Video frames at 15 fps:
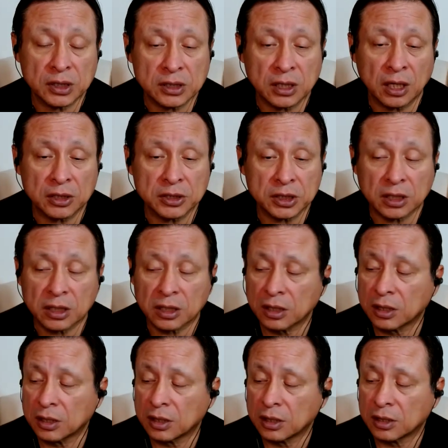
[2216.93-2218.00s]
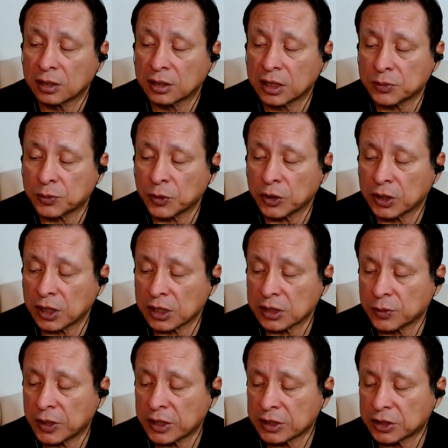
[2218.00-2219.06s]
his logic, this book
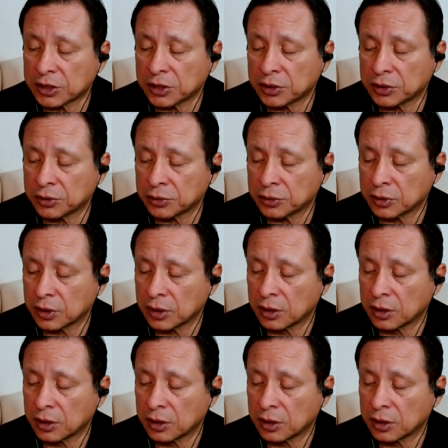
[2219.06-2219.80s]
explains it to you.